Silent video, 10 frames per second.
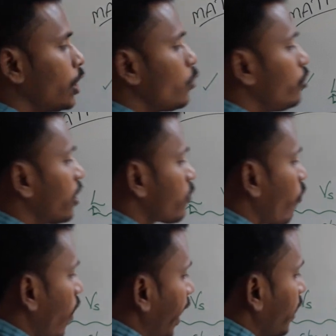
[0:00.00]
you just
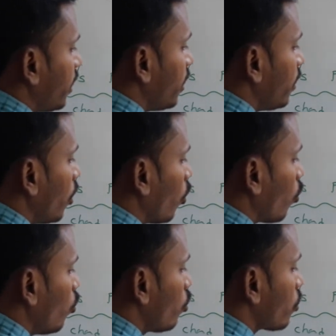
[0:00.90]
find the
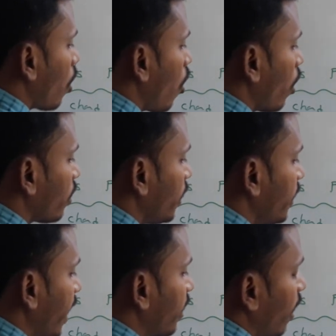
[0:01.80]
roots or the
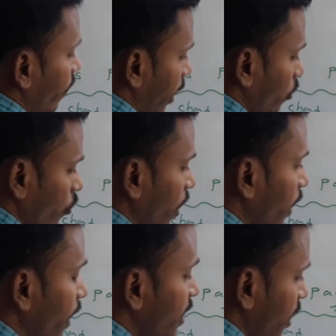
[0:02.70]
delta value,
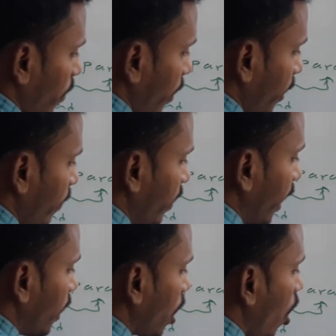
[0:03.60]
discriminant,
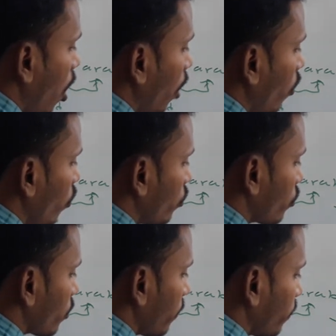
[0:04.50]
delta or
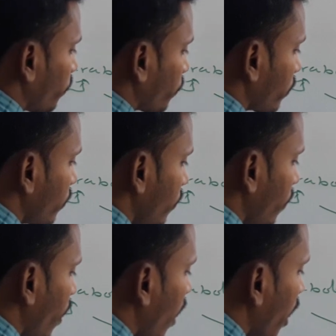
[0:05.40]
roots.
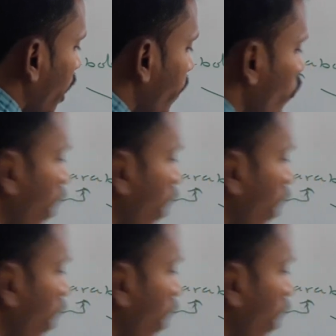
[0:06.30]
If you